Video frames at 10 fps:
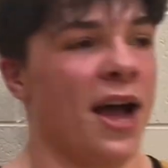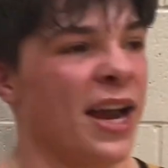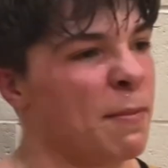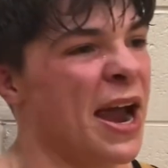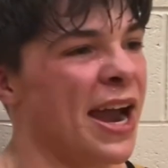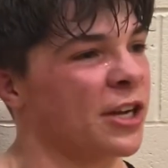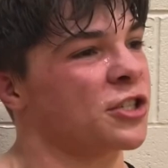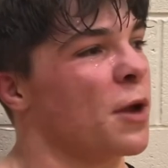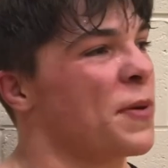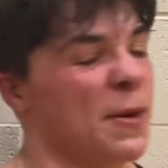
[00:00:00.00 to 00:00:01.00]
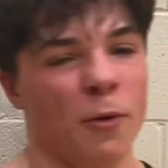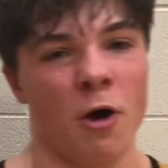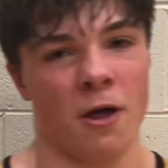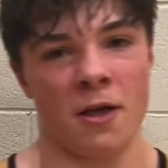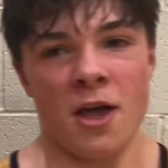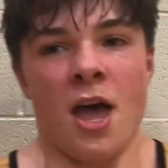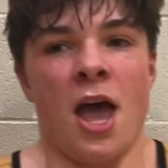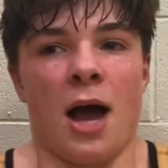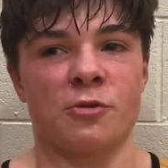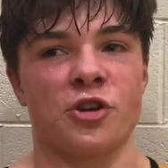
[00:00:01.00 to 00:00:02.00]
I get my hands on people,
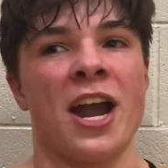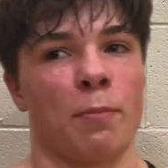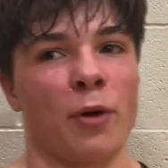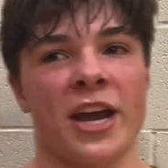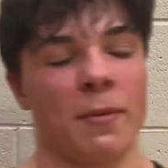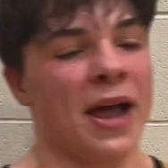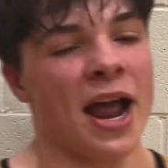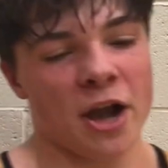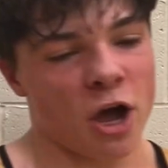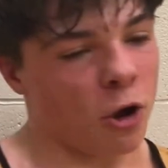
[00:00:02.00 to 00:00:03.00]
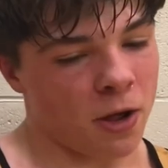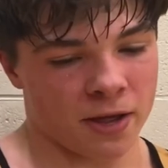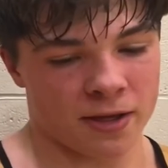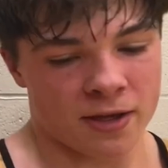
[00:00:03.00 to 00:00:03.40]
I'm trying to break them, and I know